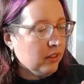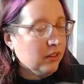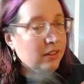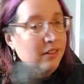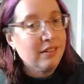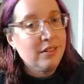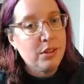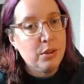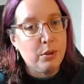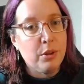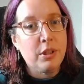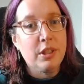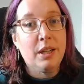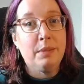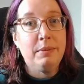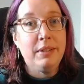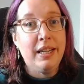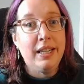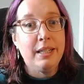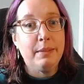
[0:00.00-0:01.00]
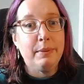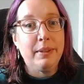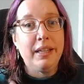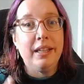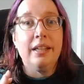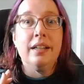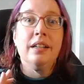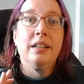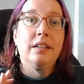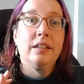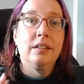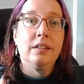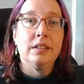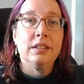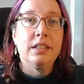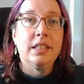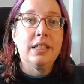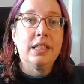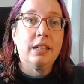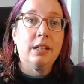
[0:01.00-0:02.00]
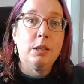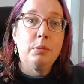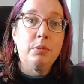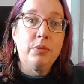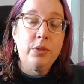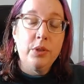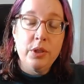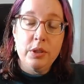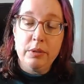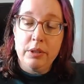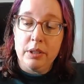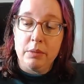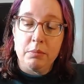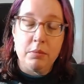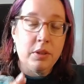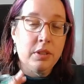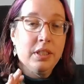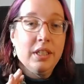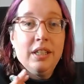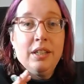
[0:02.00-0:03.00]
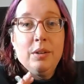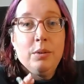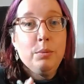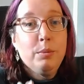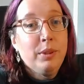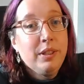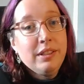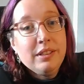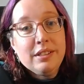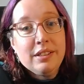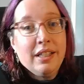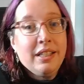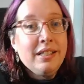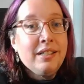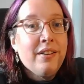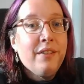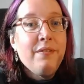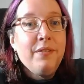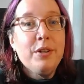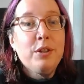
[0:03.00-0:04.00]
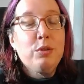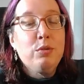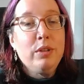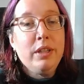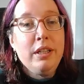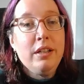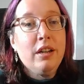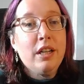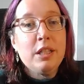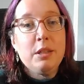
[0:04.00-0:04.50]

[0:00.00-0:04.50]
2 at a time tandem again, because that's how I prefer doing them, because it feels really nice.